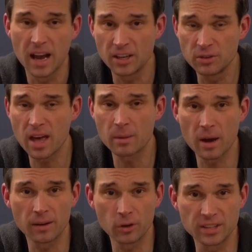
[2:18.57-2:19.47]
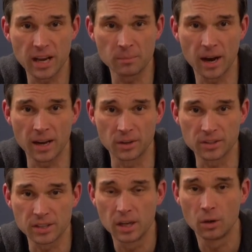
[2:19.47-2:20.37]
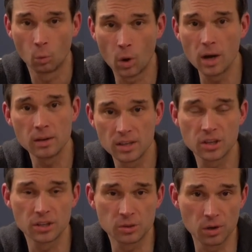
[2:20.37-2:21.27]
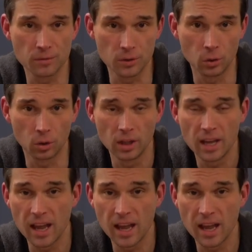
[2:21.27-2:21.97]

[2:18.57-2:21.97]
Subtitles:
I do that about every 10 miles. 1, it's good to refuel,